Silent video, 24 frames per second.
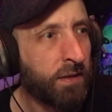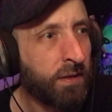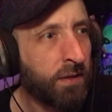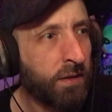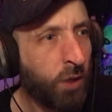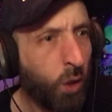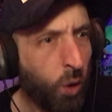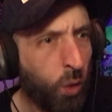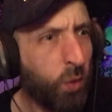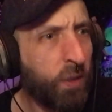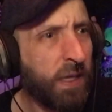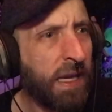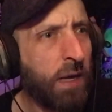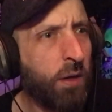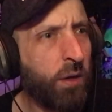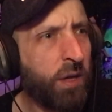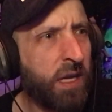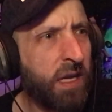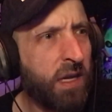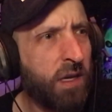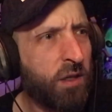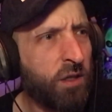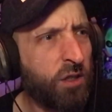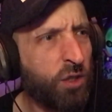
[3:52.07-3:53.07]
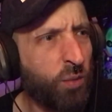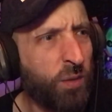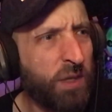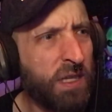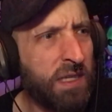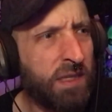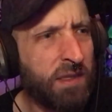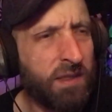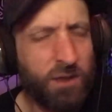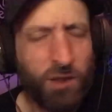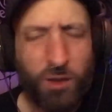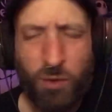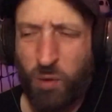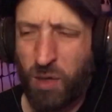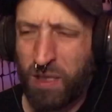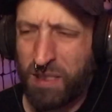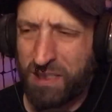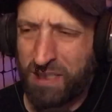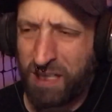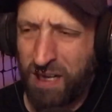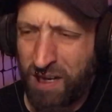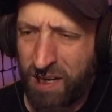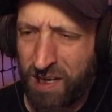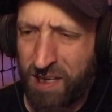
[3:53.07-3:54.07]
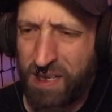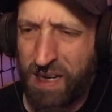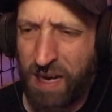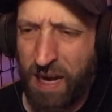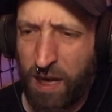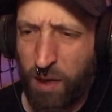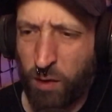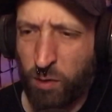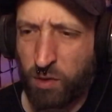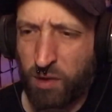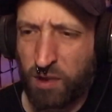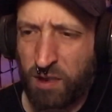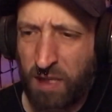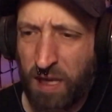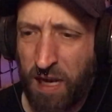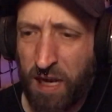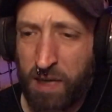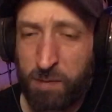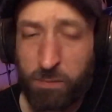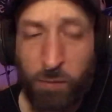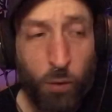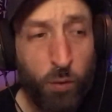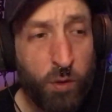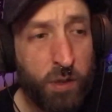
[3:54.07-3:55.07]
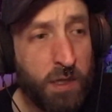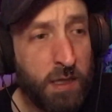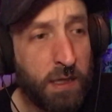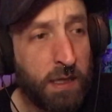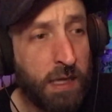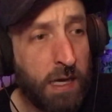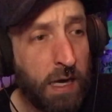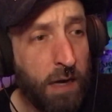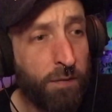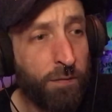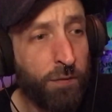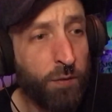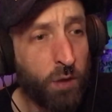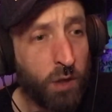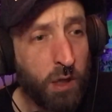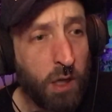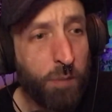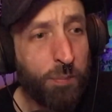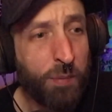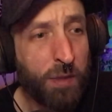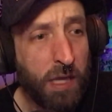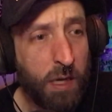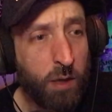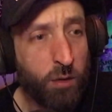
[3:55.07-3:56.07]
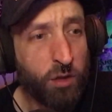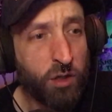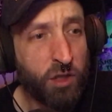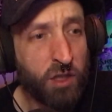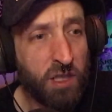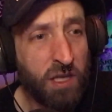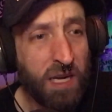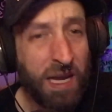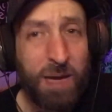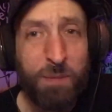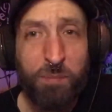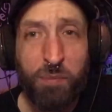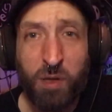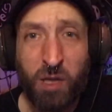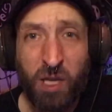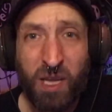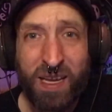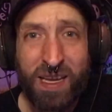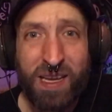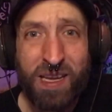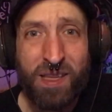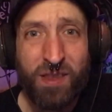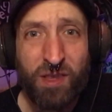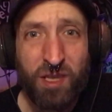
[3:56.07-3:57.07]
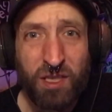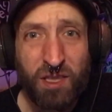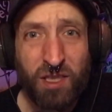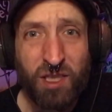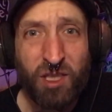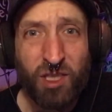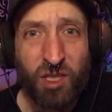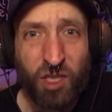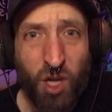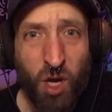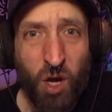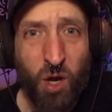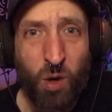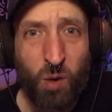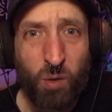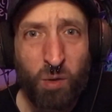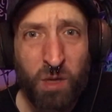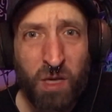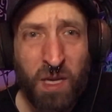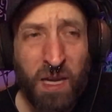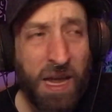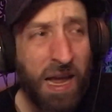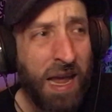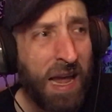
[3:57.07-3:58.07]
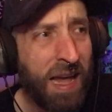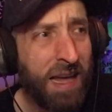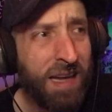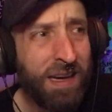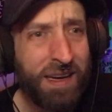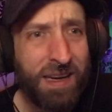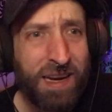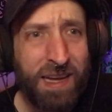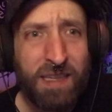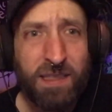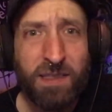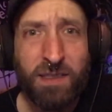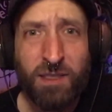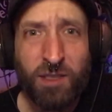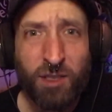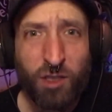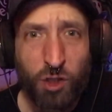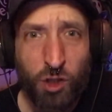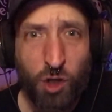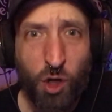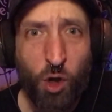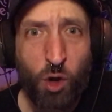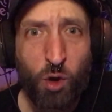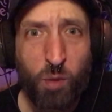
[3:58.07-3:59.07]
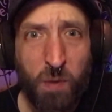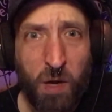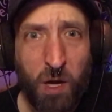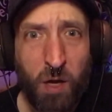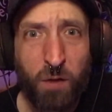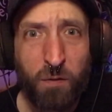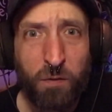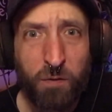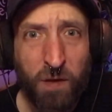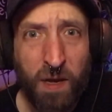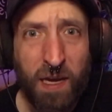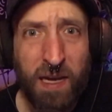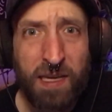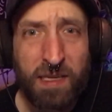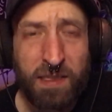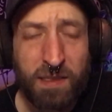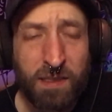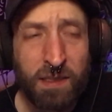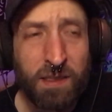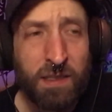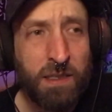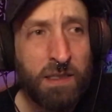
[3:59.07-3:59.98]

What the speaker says: Cold out here, so we didn't do a ton outside. But we did get out for a couple hours today, play in the snow. Had a nice snowball fight.